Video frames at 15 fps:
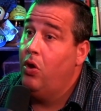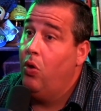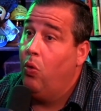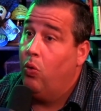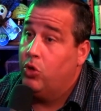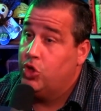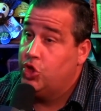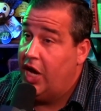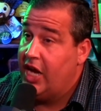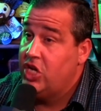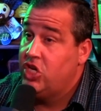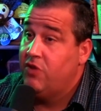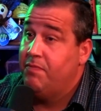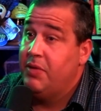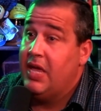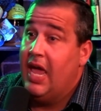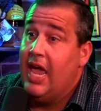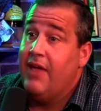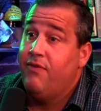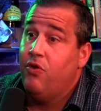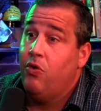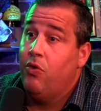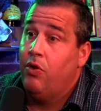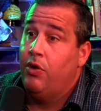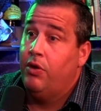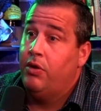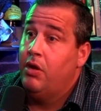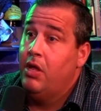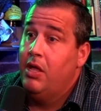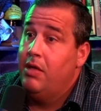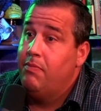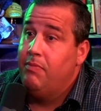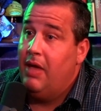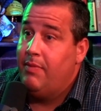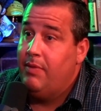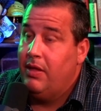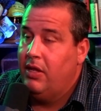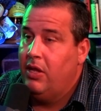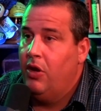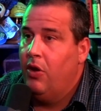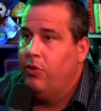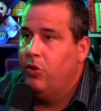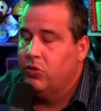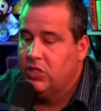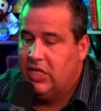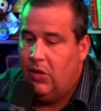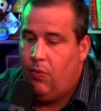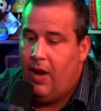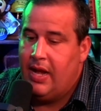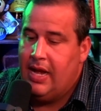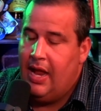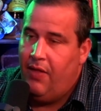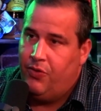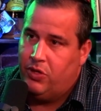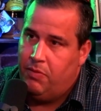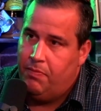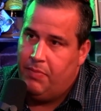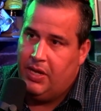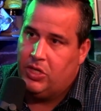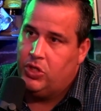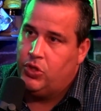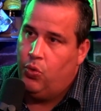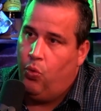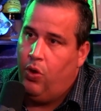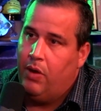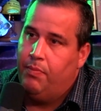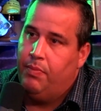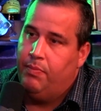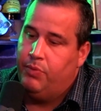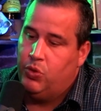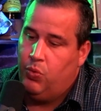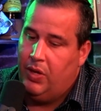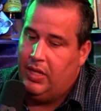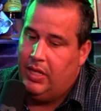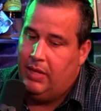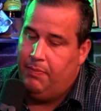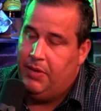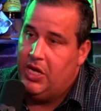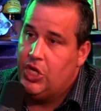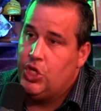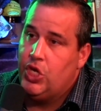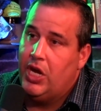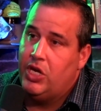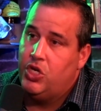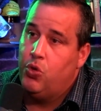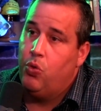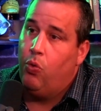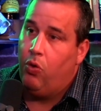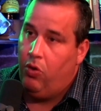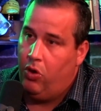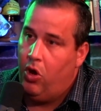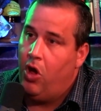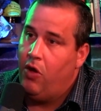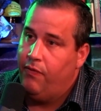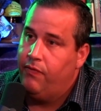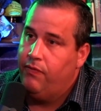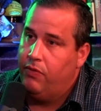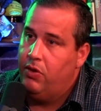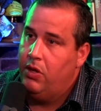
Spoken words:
or change of behavior on maybe, you'll see right now there's a big story between the PGA Tour golf